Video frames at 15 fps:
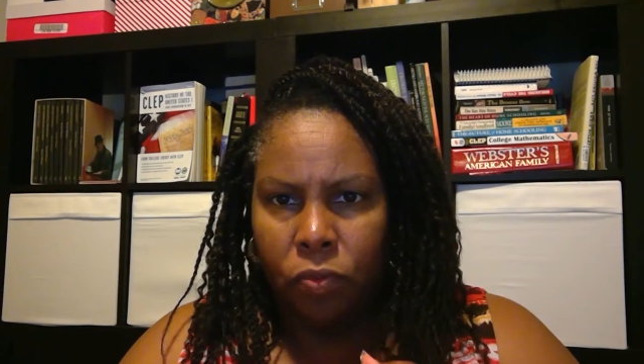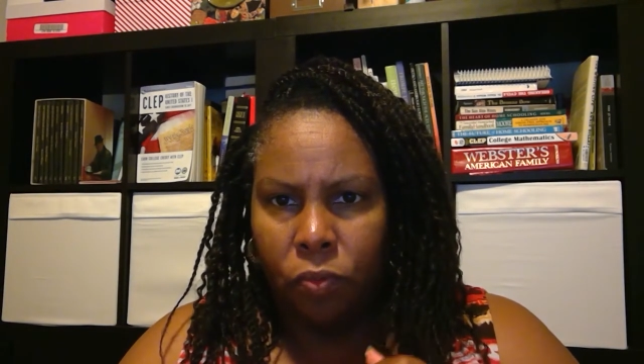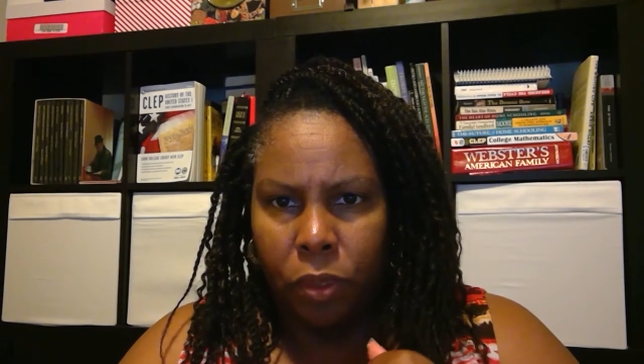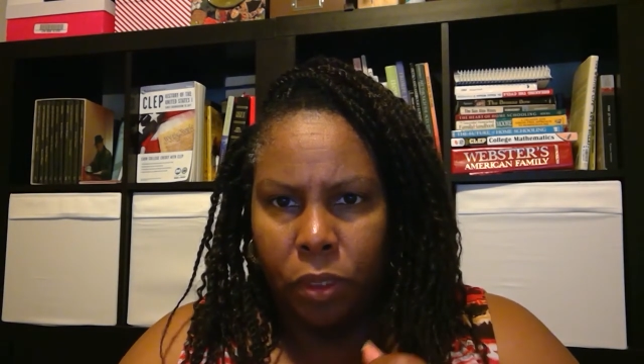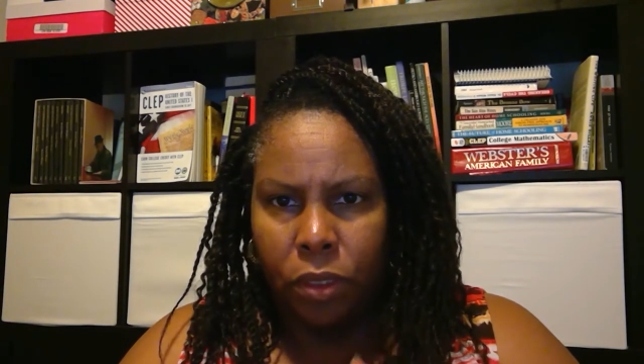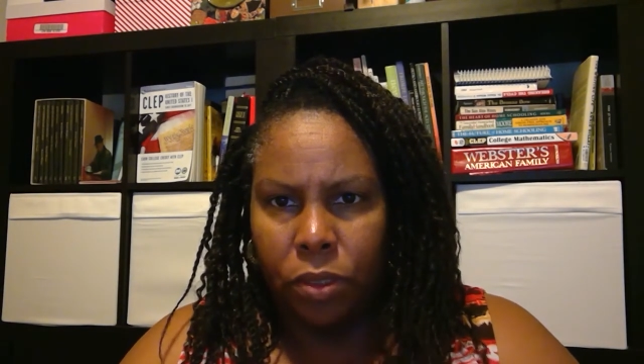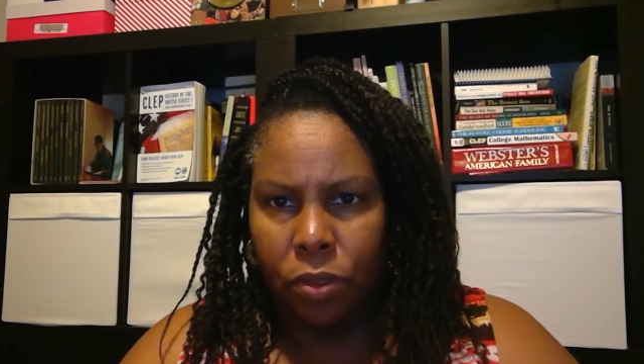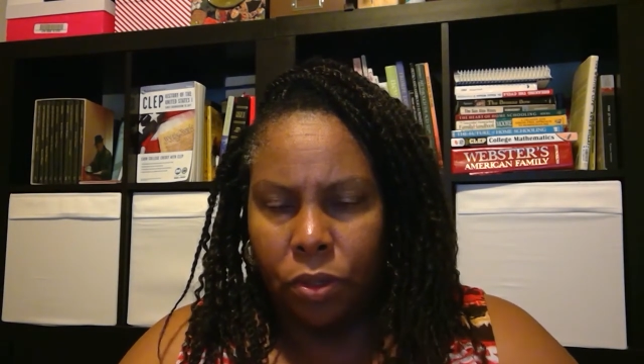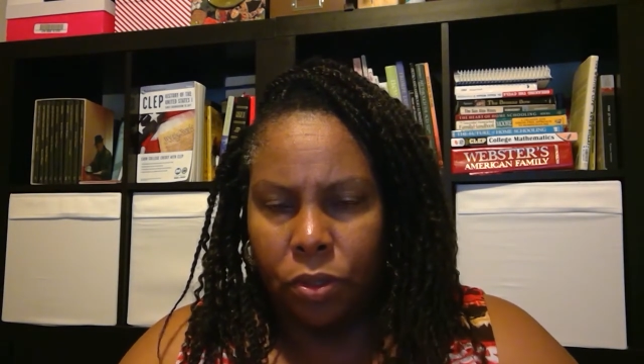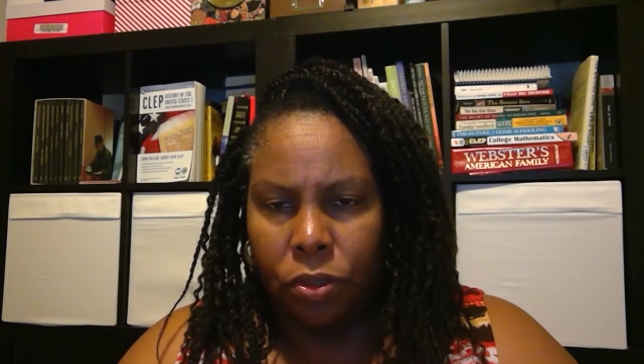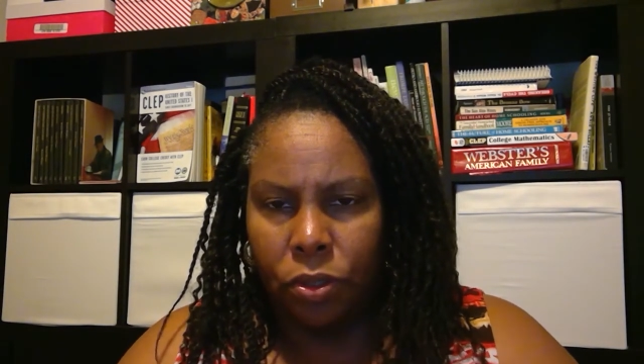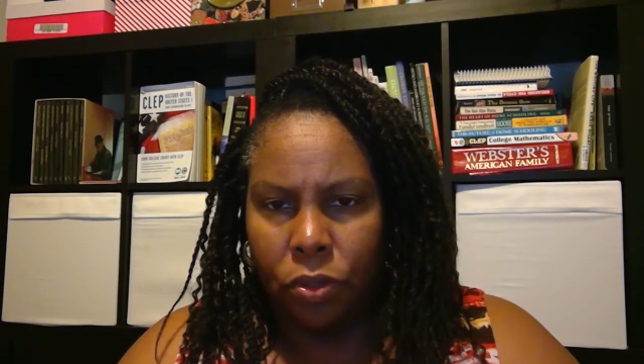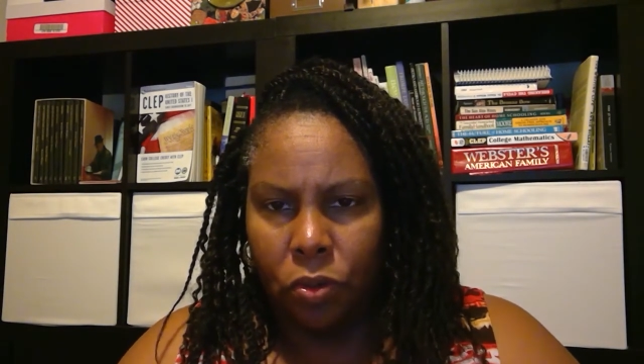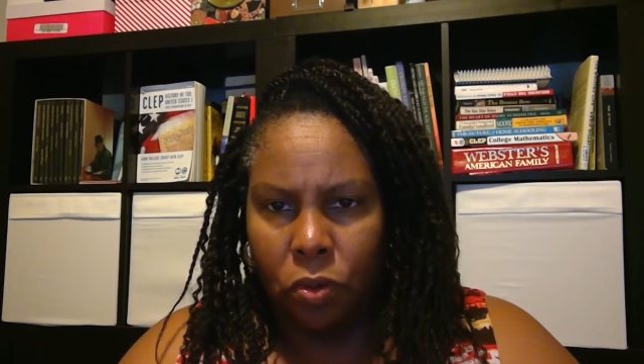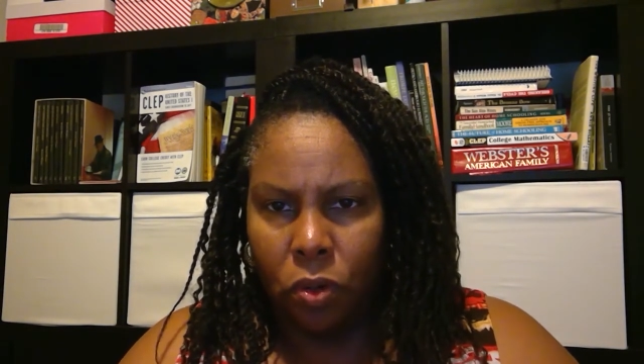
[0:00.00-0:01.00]

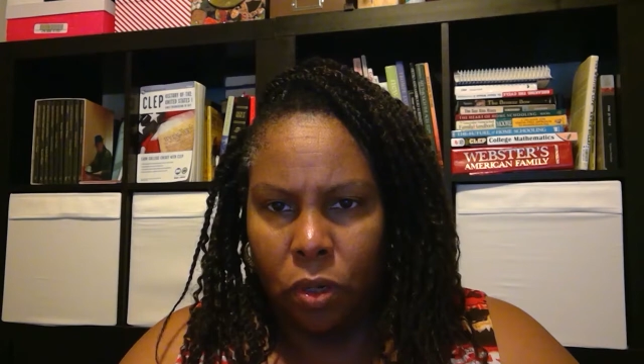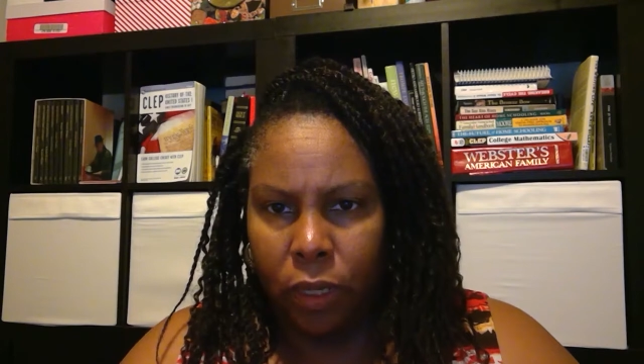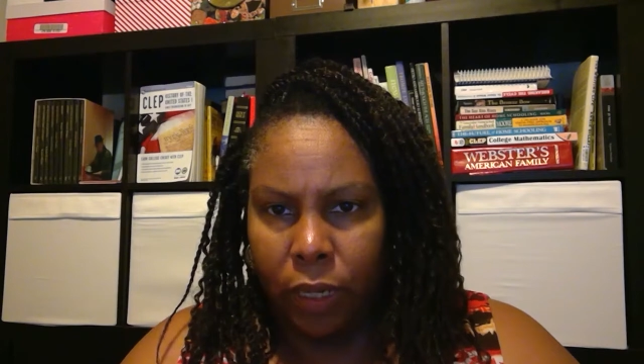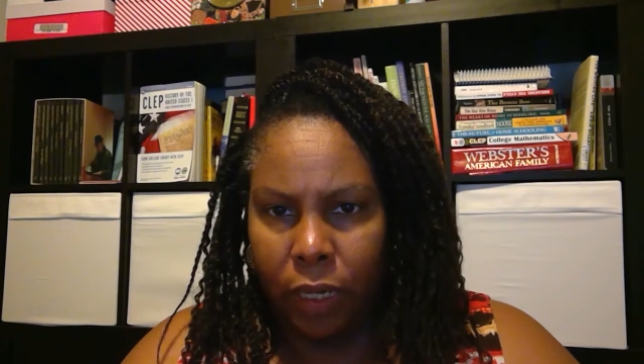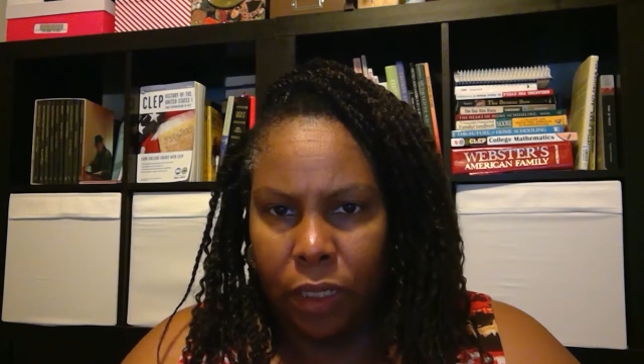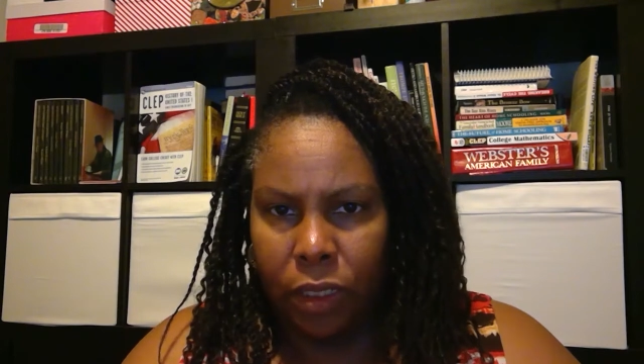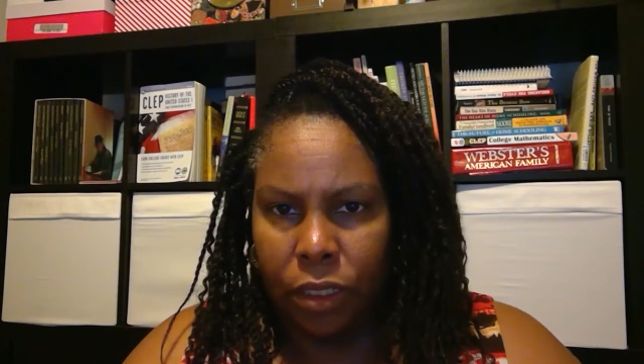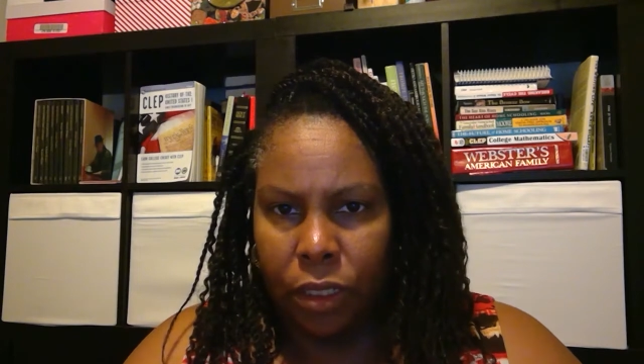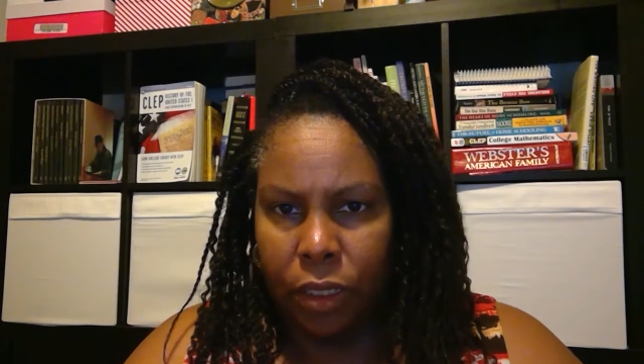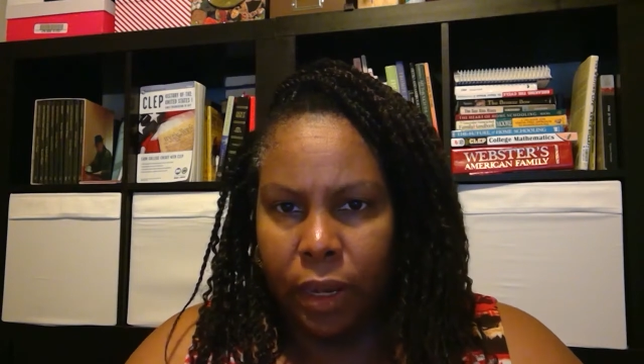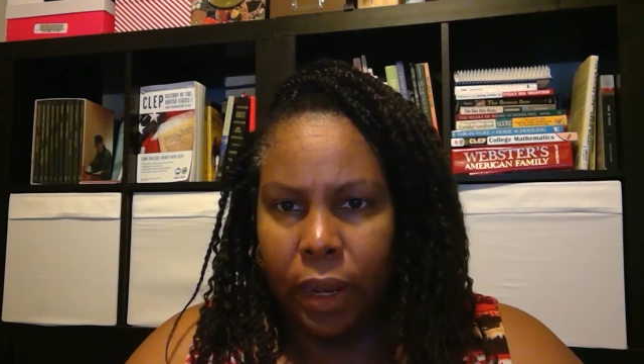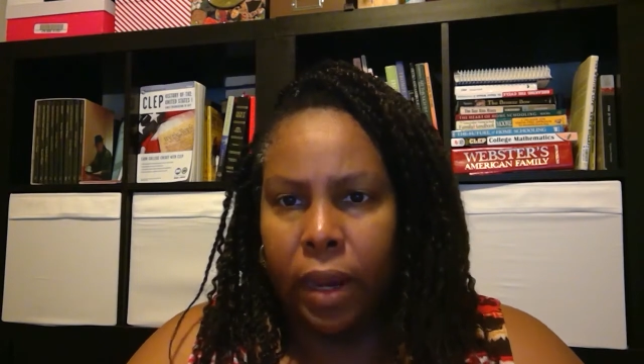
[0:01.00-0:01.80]
research on ancient